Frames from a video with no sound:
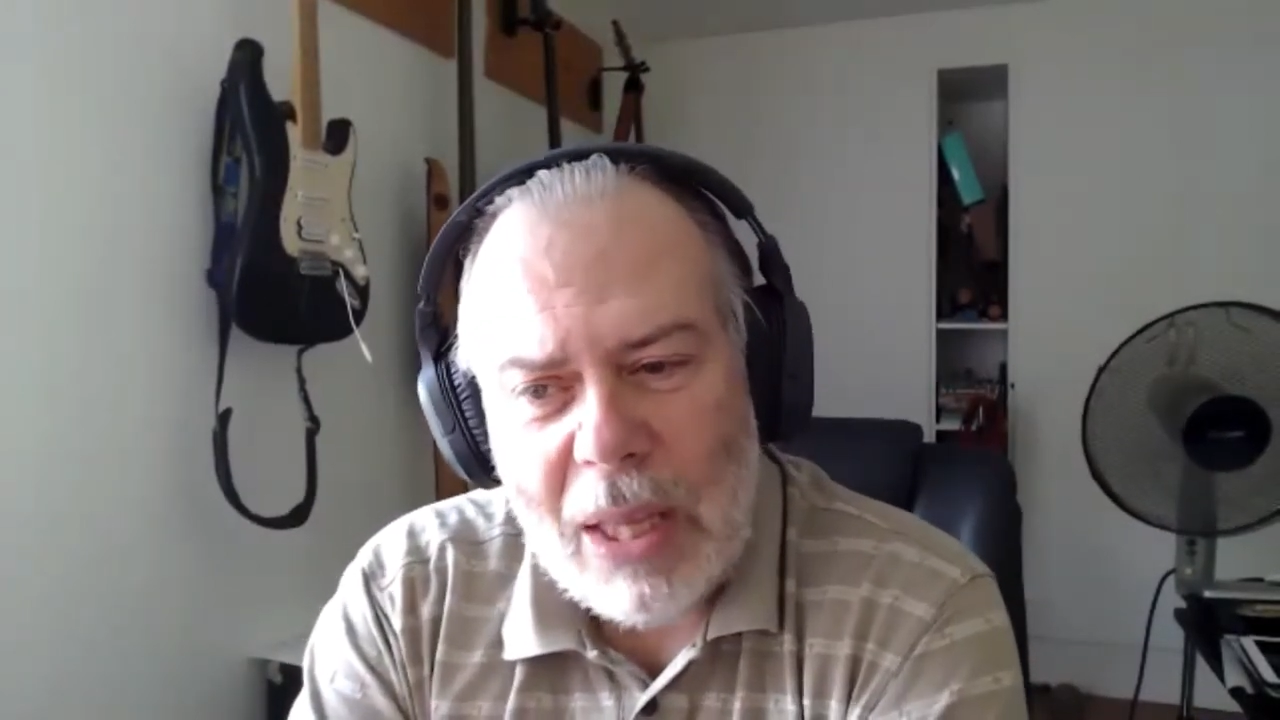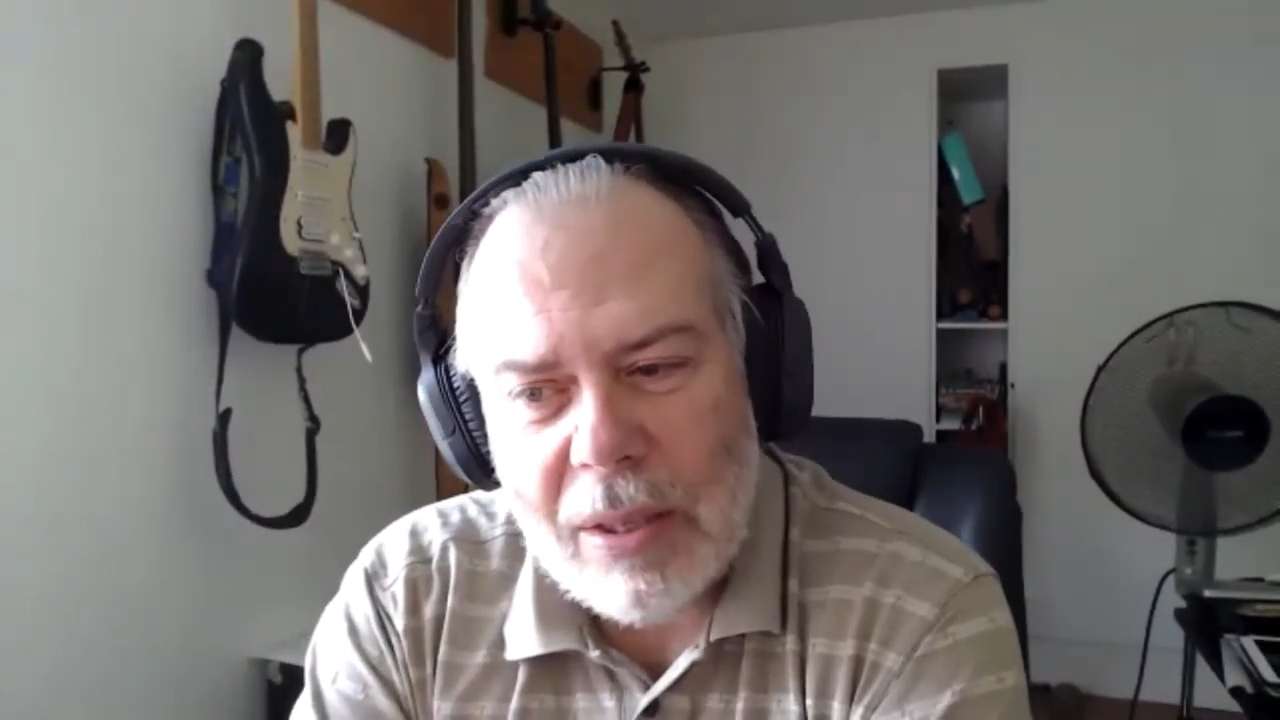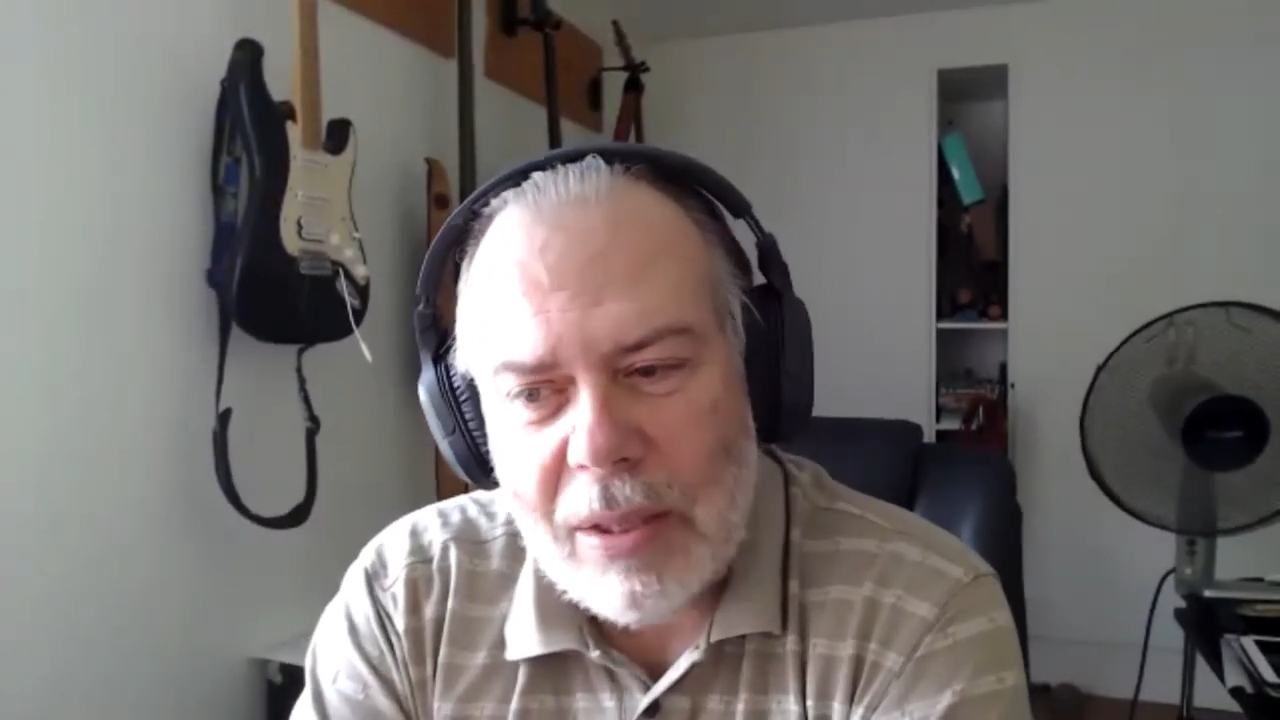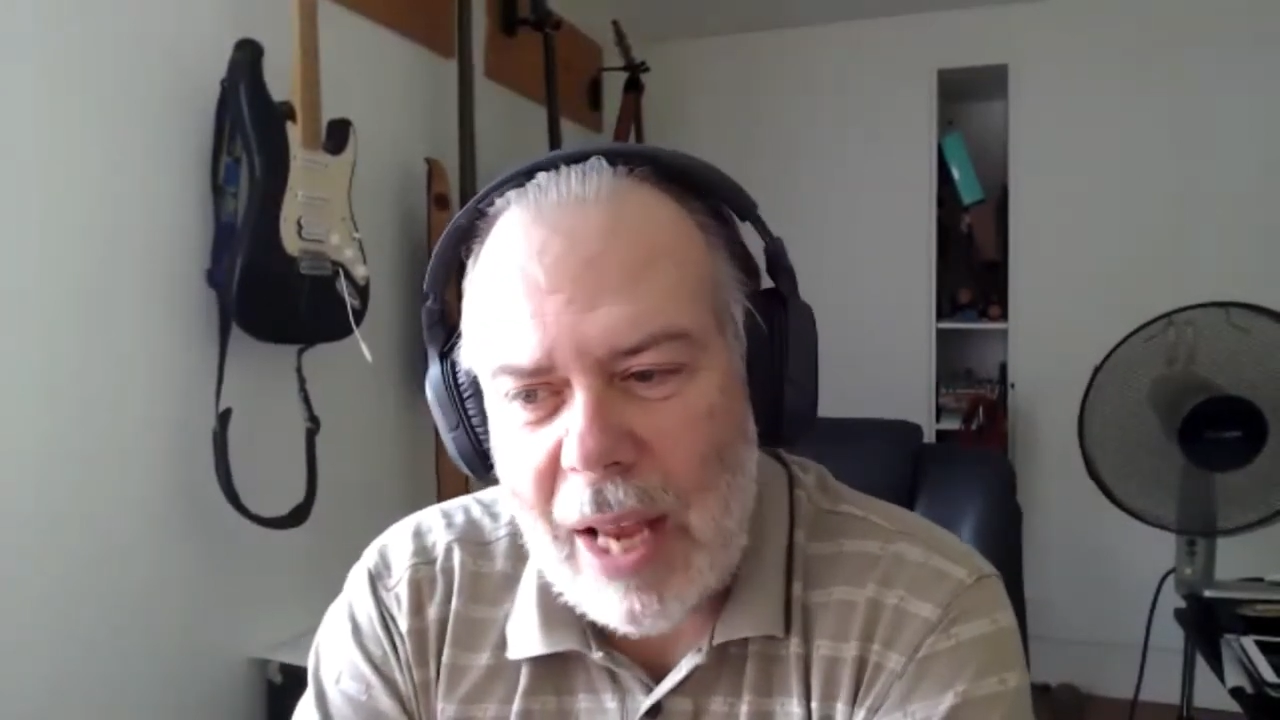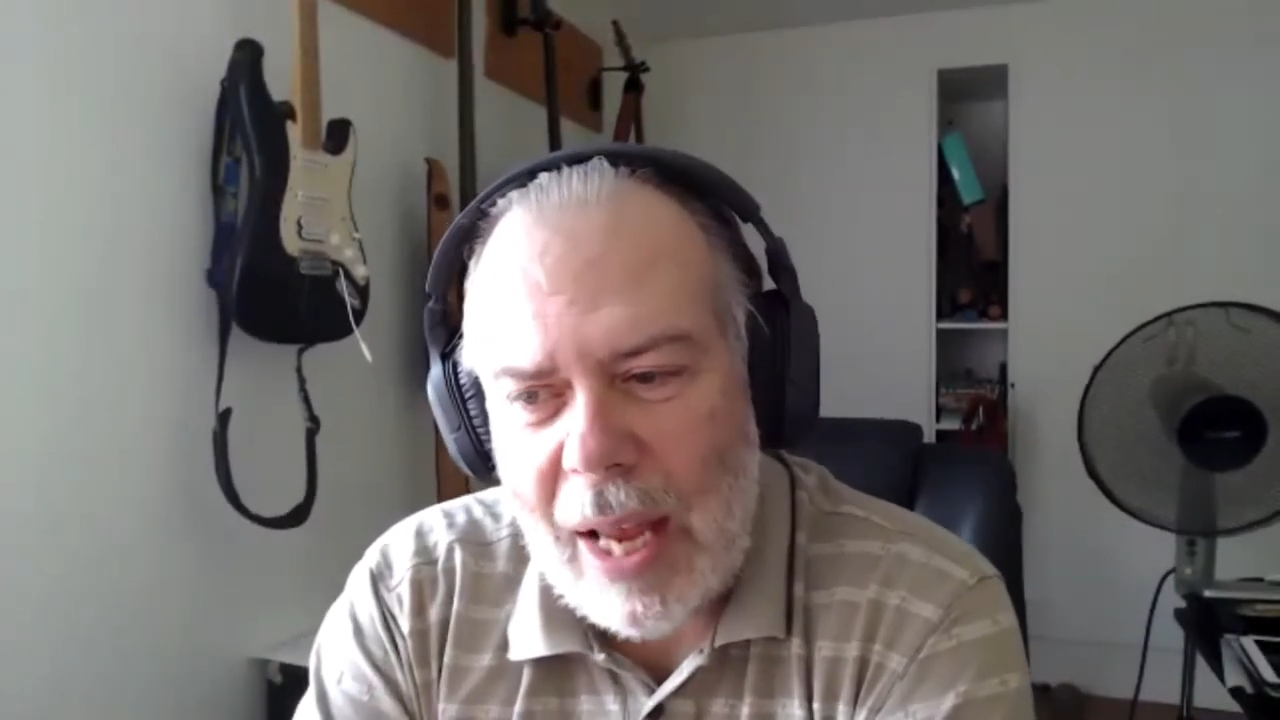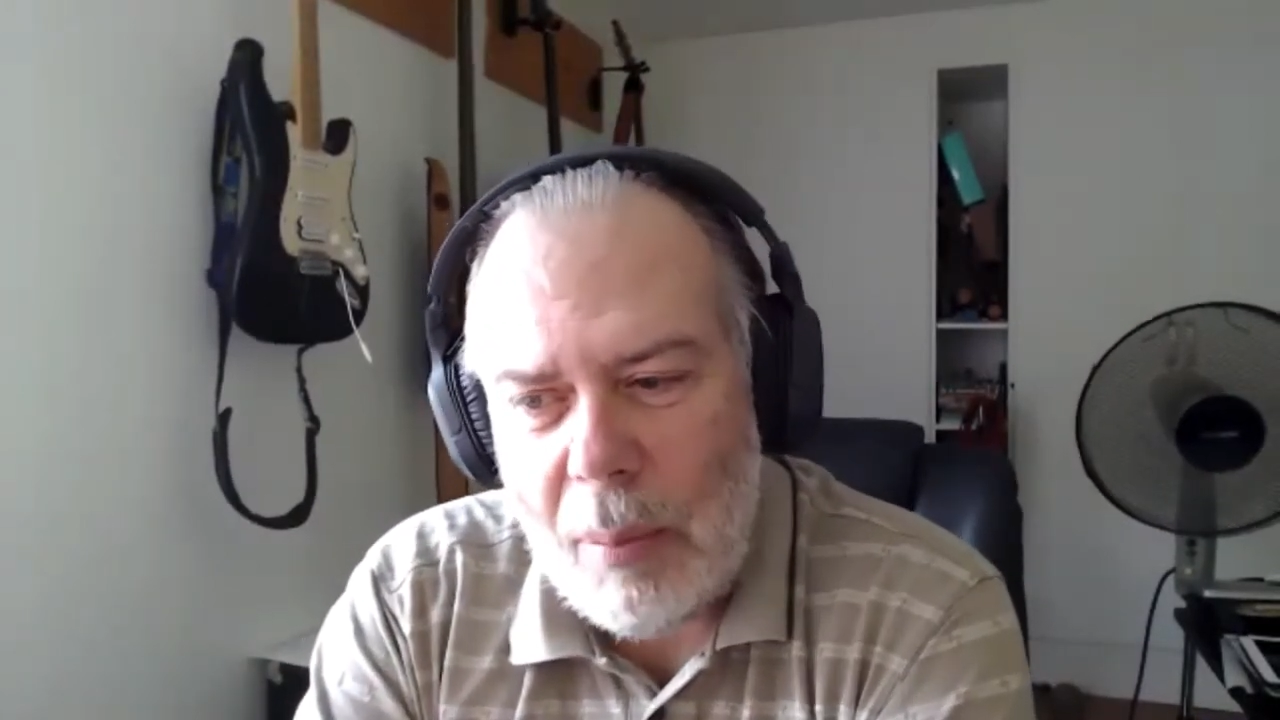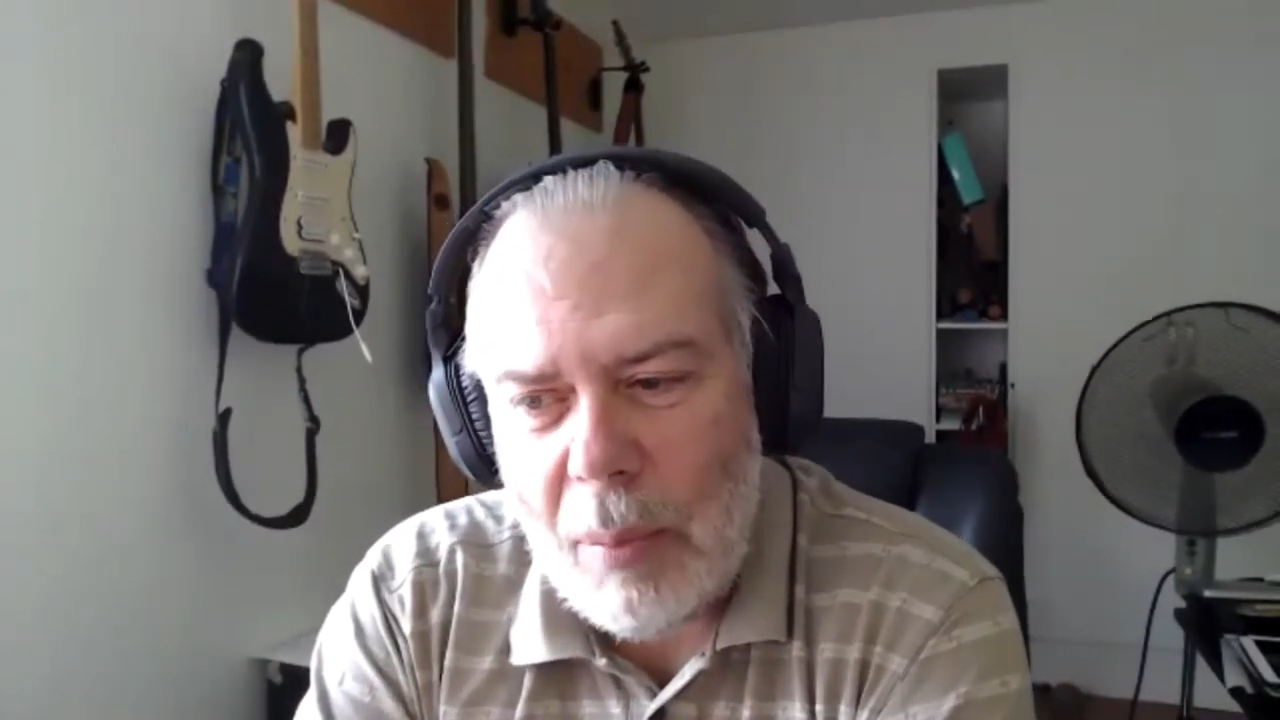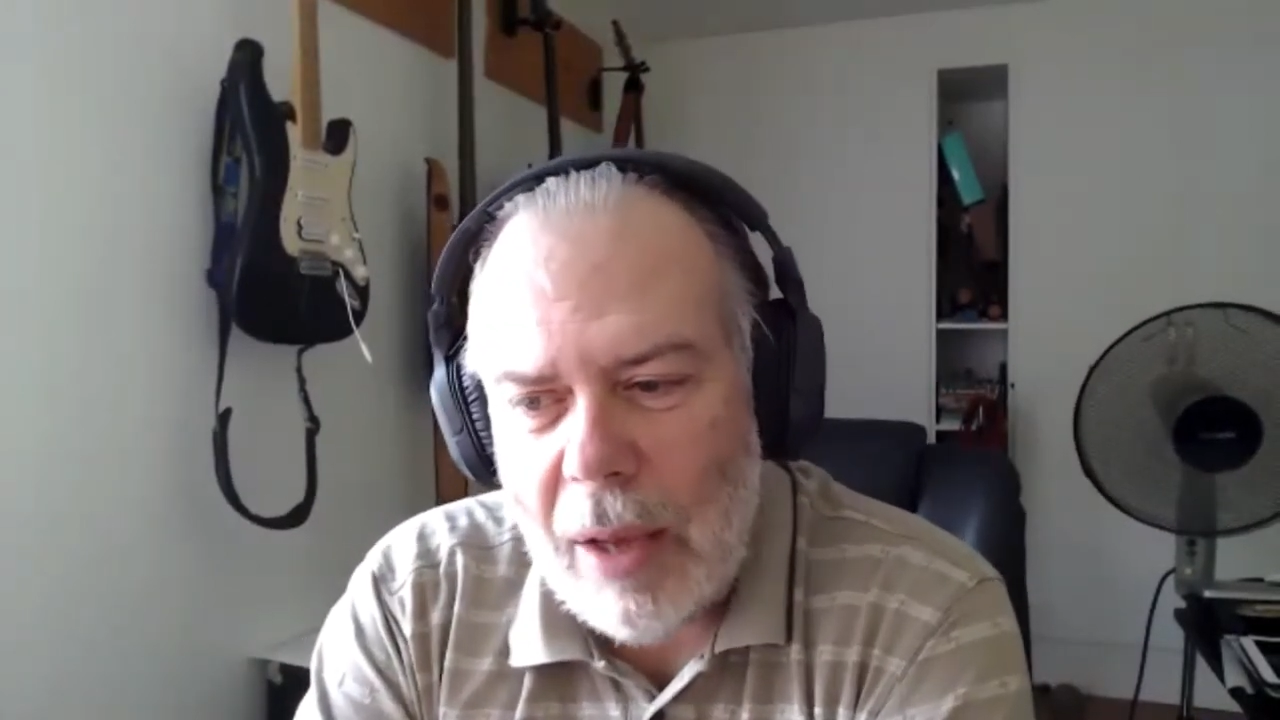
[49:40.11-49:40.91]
the same